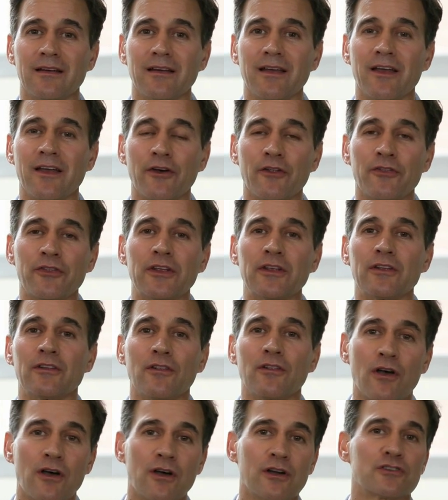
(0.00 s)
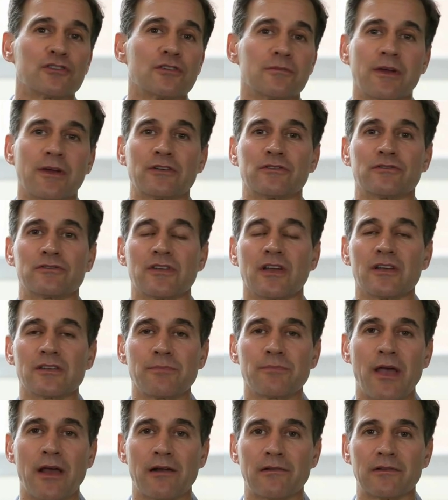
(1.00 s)
healthy long-term exercise
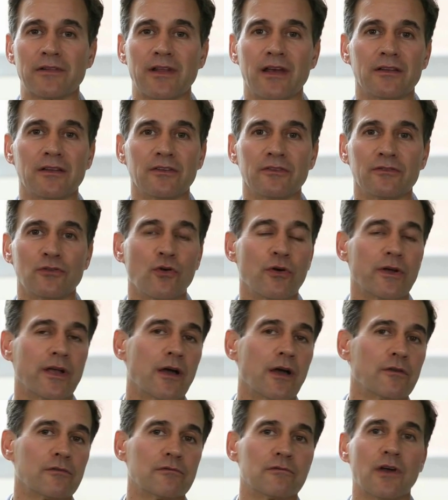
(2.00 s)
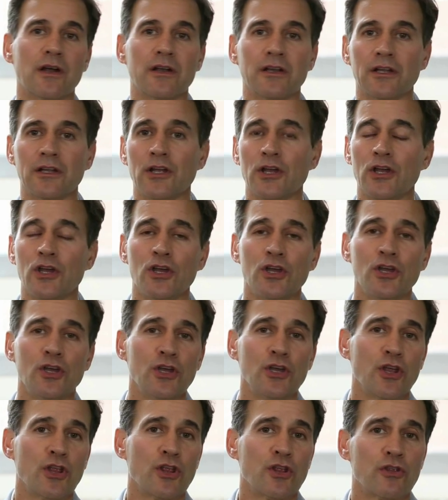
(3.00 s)
pattern, that is going out and running
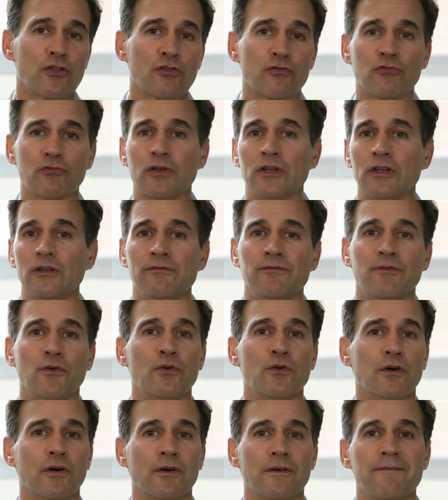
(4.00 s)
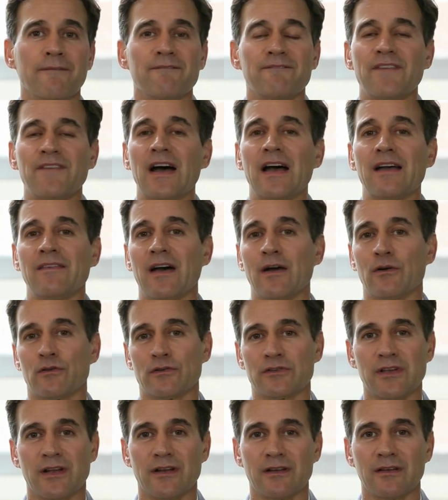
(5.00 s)
3, 4, 5
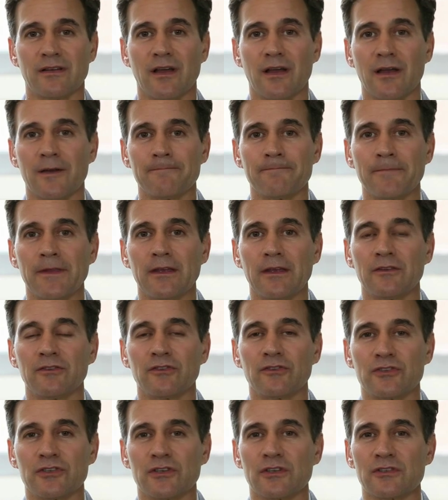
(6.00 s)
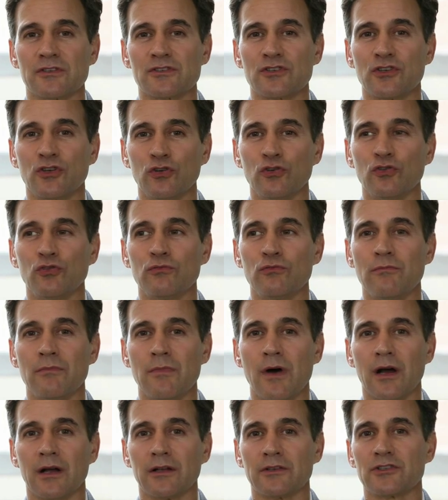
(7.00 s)
hours at a time. It's just too
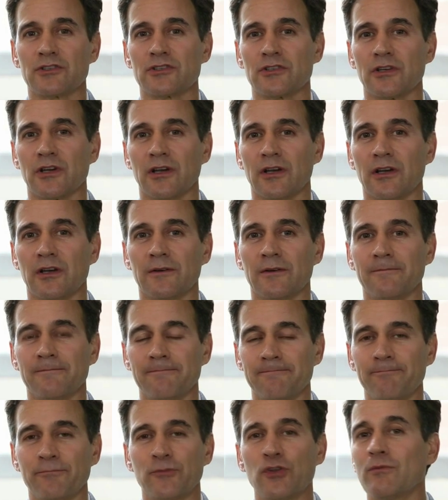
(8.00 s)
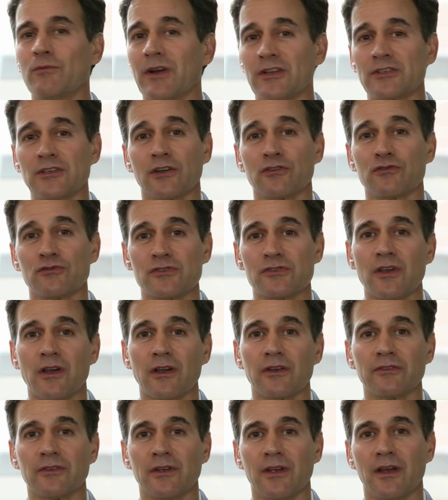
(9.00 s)
much
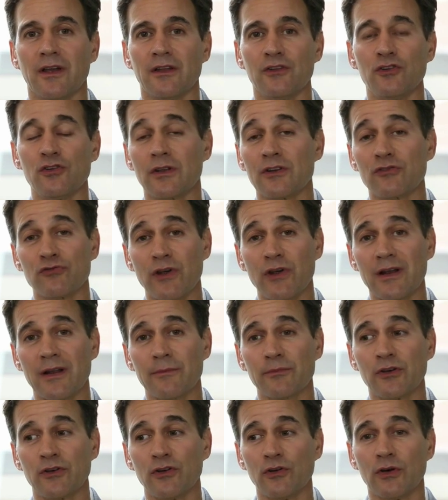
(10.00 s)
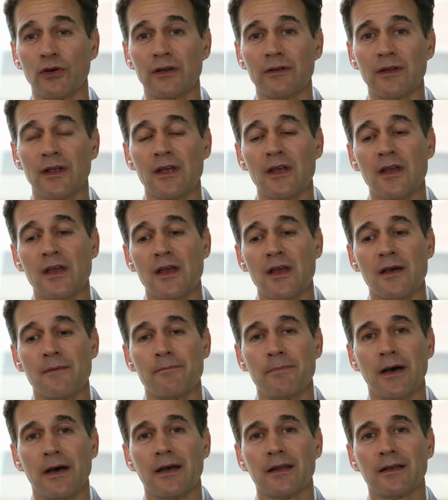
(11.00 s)
exercise. And you can train up to do it,
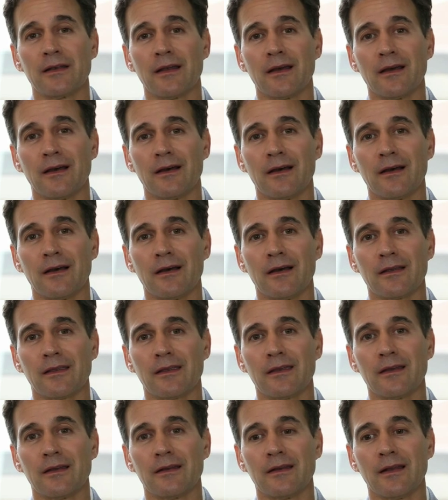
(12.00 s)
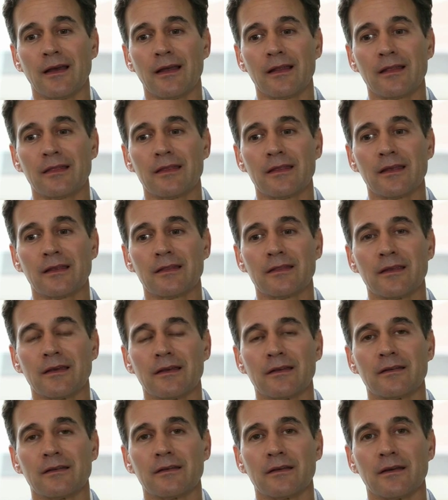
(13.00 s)
but again, I think
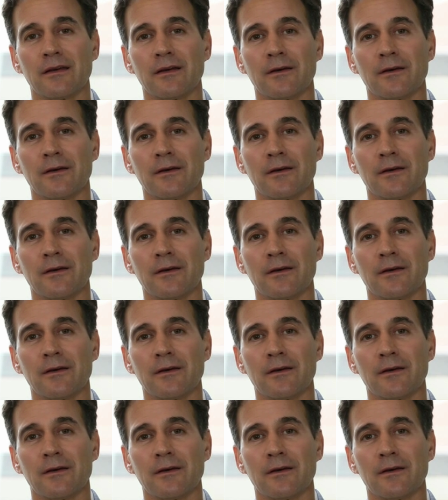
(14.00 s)
that